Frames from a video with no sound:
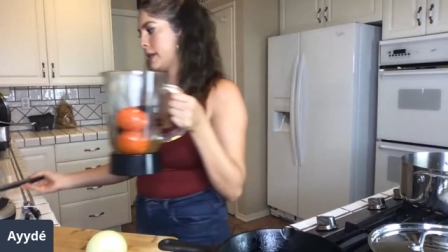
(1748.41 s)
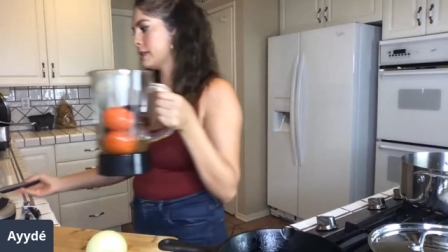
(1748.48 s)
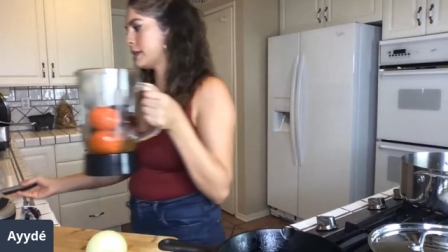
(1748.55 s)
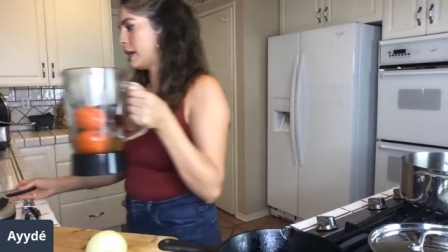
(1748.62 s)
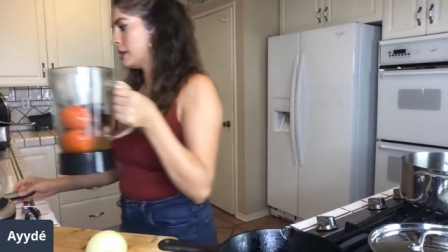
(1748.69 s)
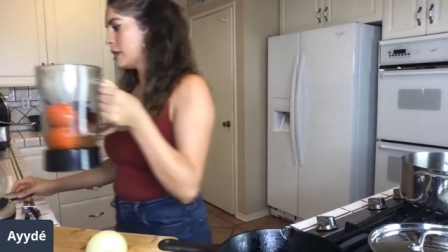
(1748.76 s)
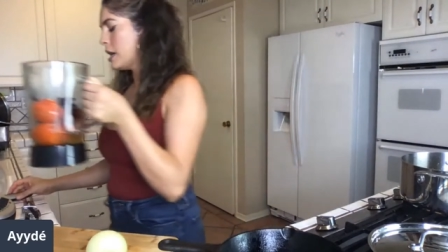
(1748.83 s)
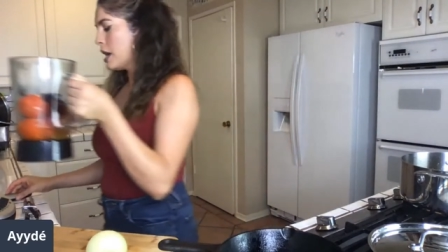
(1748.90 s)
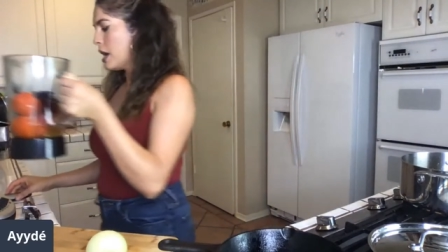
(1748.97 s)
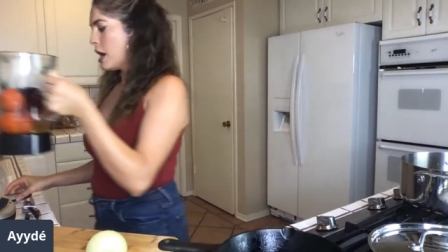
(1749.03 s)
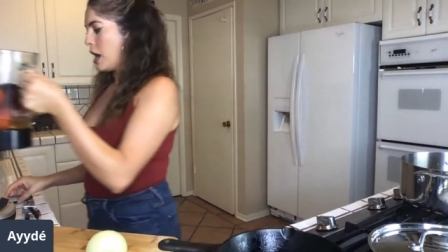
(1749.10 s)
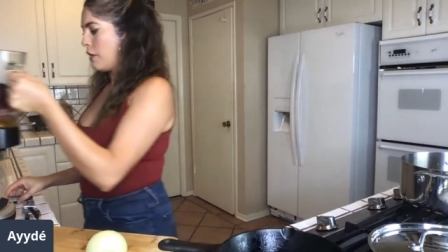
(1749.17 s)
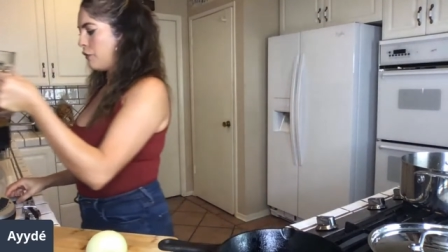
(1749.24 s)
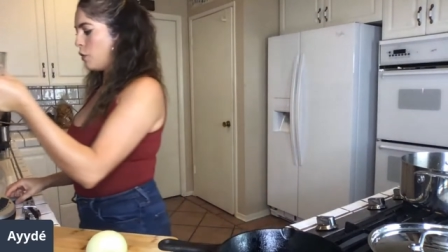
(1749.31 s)
salsa.
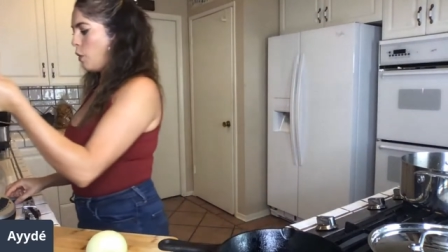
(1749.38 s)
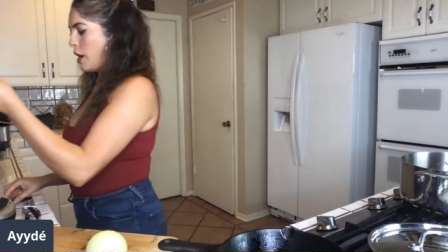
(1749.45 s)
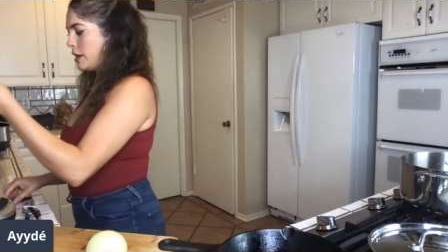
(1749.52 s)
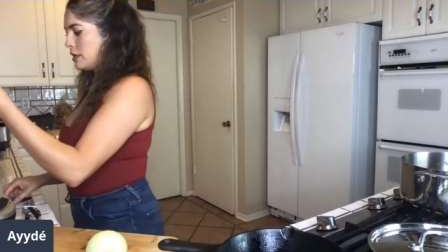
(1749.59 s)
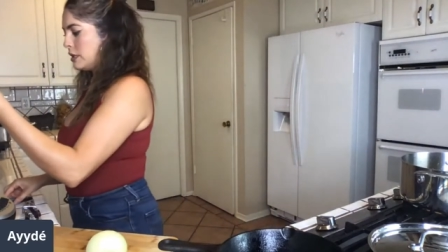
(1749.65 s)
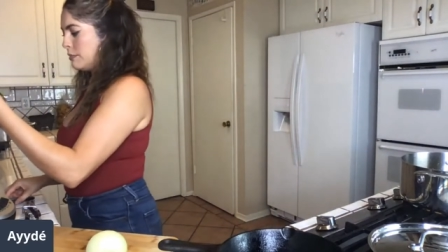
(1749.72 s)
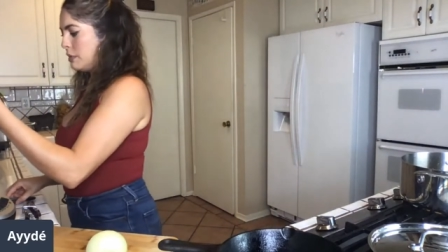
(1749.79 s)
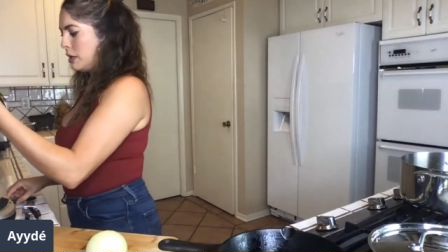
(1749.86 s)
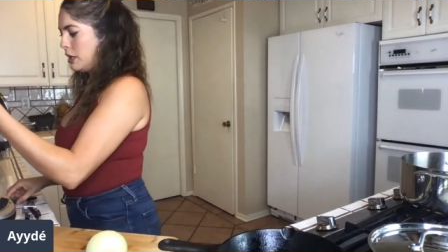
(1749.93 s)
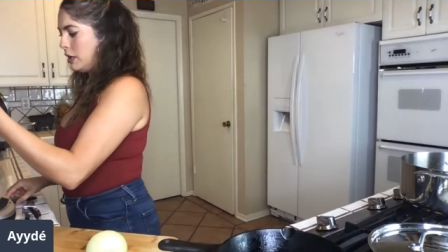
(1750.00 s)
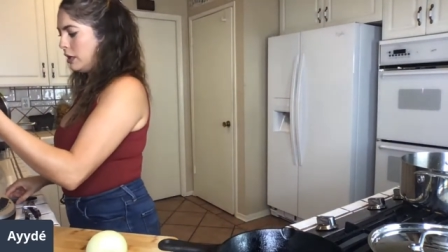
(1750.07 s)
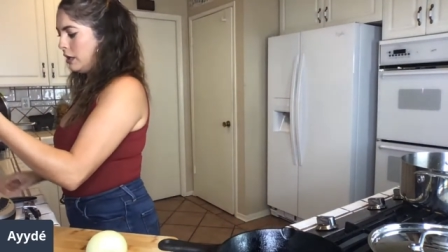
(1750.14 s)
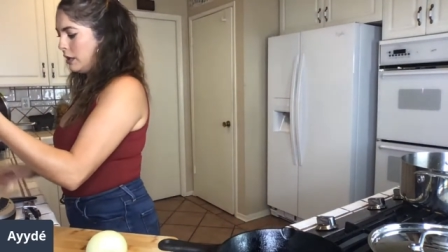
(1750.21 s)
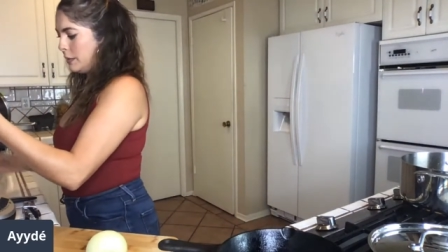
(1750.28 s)
If you want it to
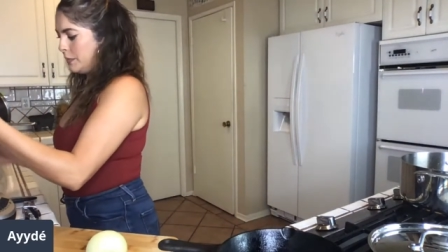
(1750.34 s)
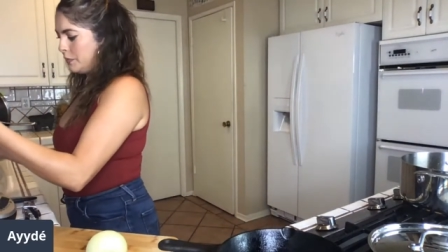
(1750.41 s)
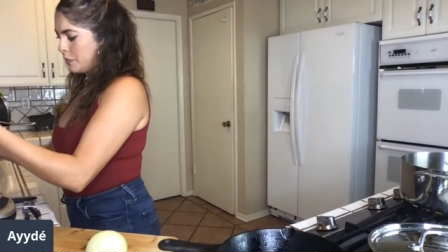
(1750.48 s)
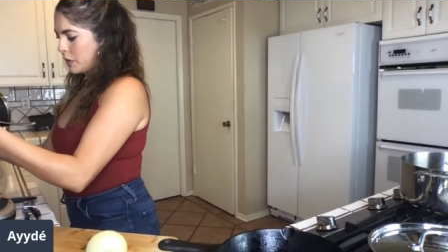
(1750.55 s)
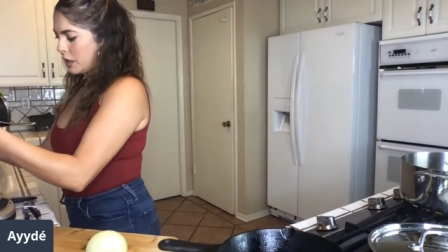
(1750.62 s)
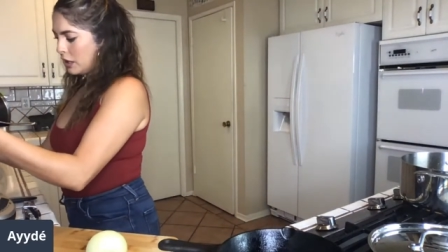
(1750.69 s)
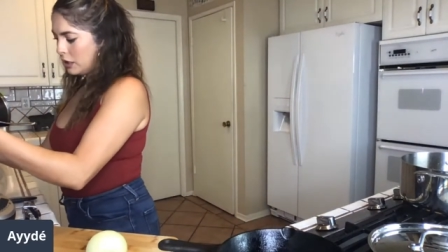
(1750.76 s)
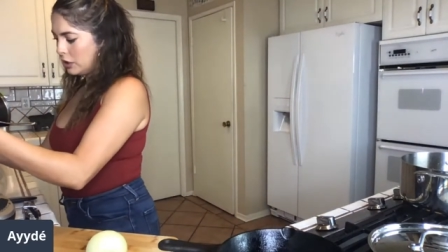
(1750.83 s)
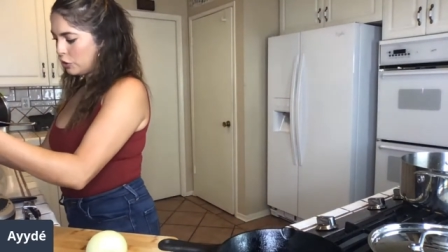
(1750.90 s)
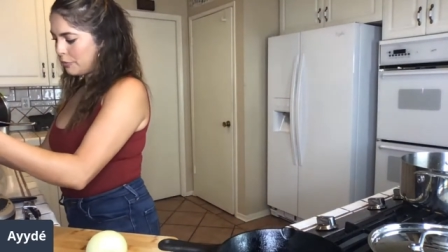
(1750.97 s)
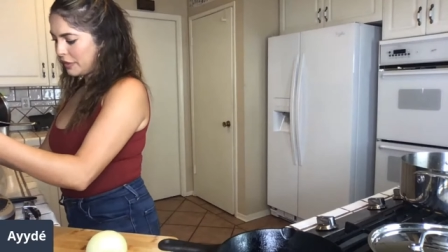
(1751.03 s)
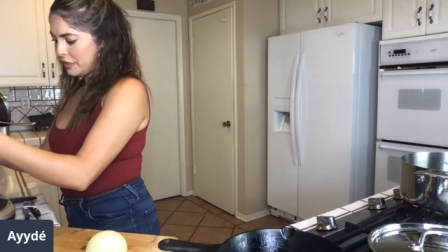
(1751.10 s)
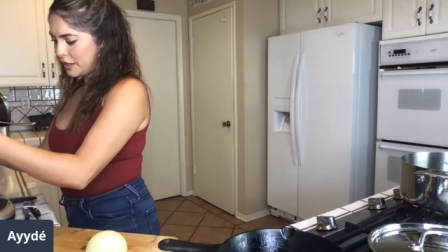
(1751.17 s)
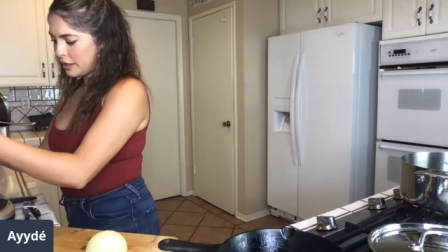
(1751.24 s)
be a
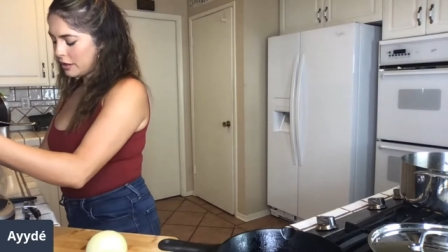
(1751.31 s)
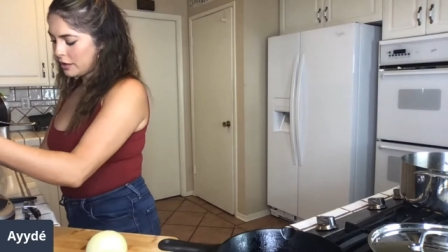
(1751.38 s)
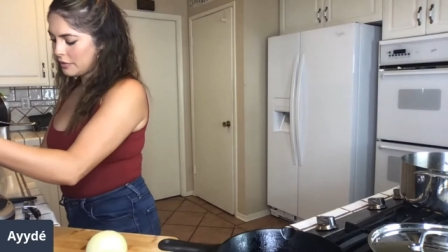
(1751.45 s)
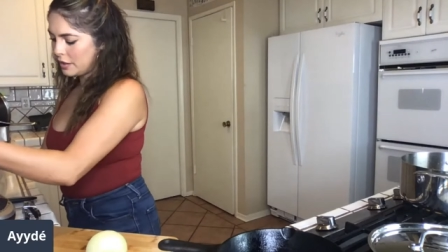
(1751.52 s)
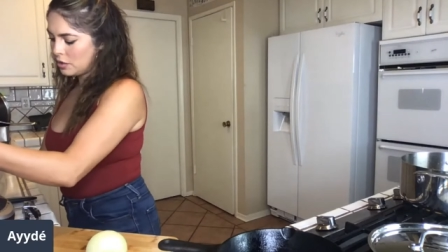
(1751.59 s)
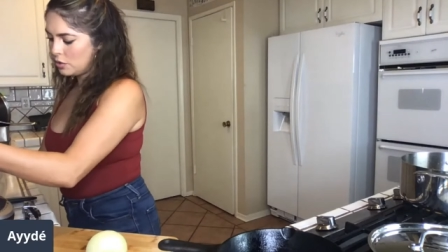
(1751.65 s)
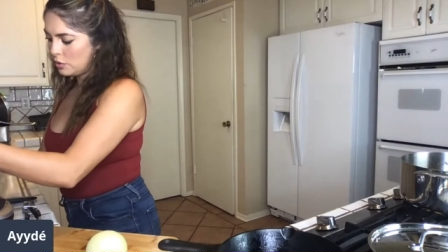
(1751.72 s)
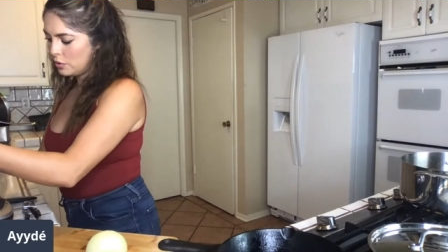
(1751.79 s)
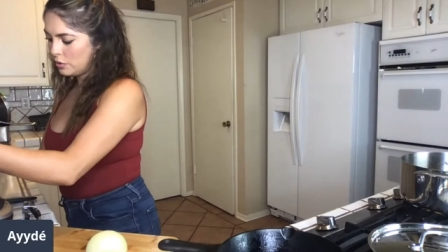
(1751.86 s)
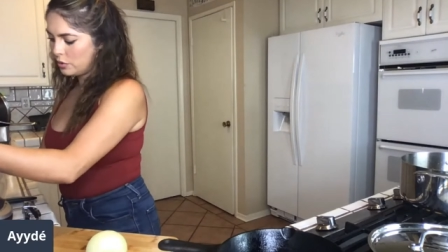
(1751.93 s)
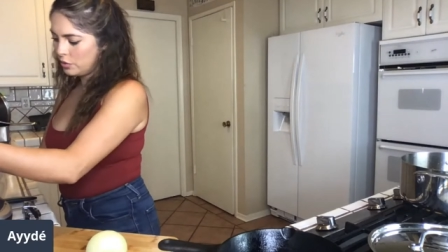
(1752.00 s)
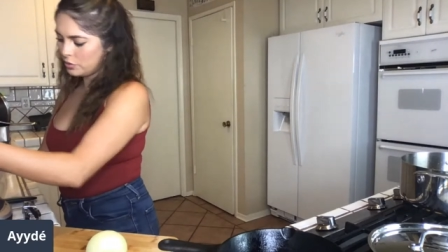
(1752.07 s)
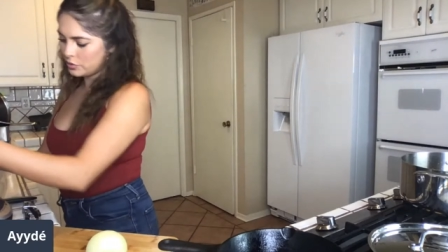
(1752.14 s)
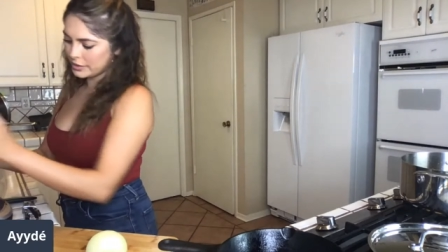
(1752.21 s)
little bit thicker, then you
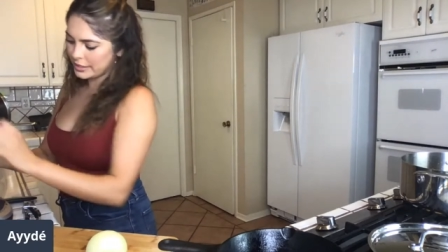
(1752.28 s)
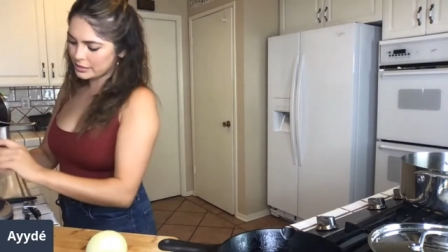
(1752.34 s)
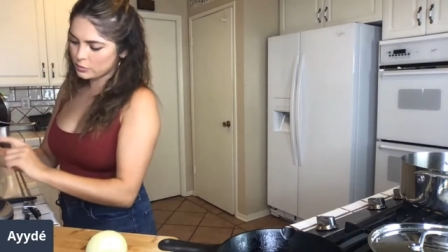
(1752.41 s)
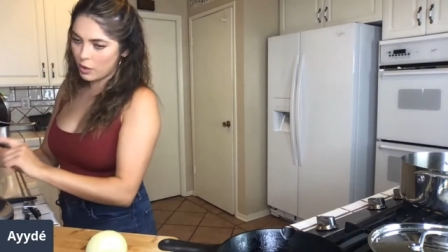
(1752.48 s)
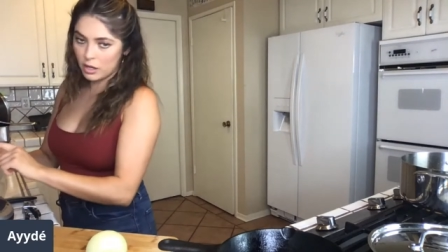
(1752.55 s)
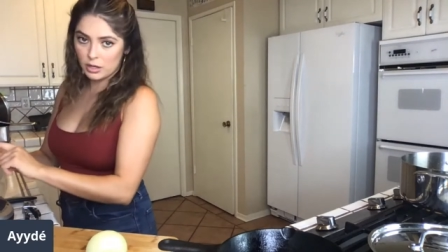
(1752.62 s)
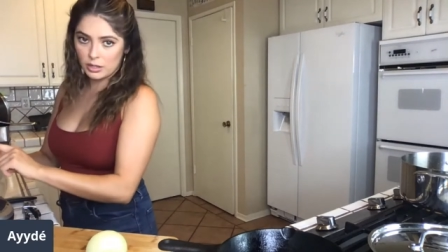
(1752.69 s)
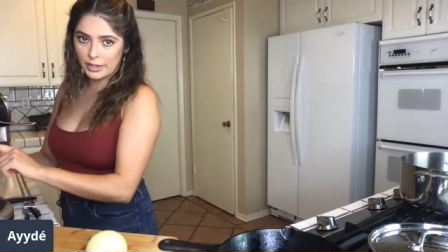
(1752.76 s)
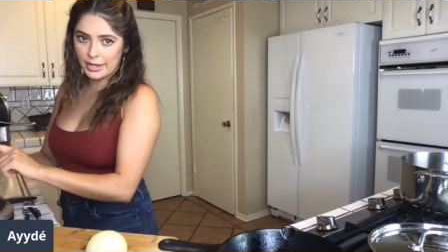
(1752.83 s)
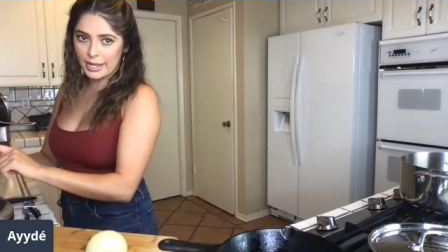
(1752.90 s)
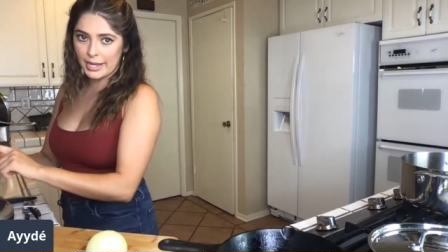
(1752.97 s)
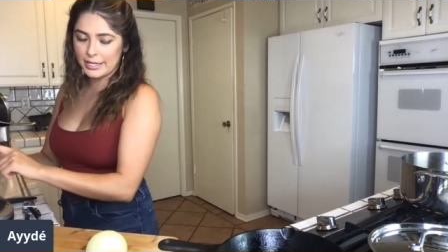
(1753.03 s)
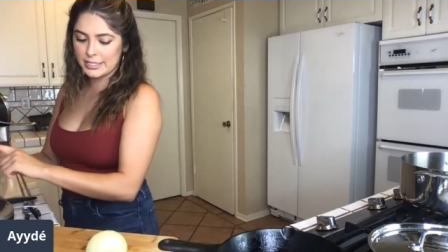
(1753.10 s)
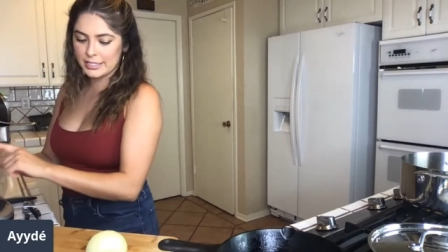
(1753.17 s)
use less water
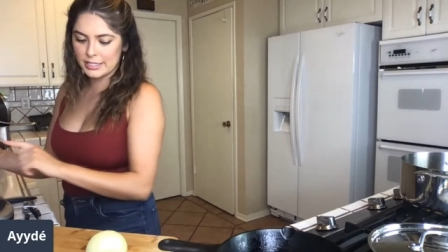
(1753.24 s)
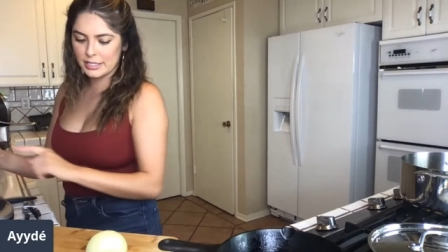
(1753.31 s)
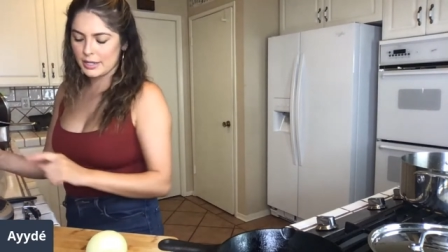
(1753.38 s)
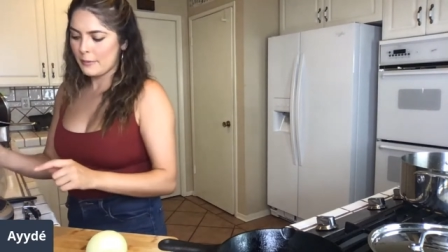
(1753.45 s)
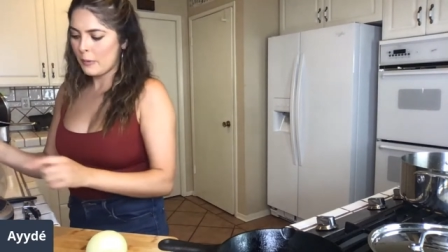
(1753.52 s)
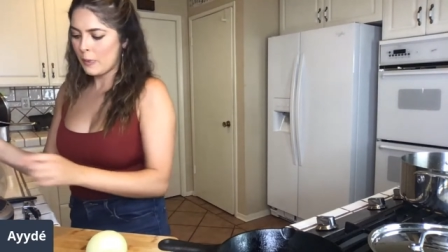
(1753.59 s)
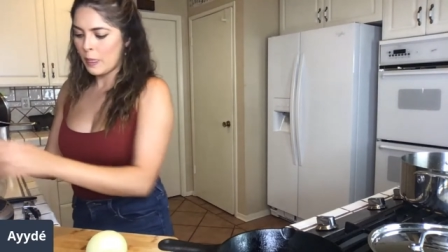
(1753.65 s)
like I did.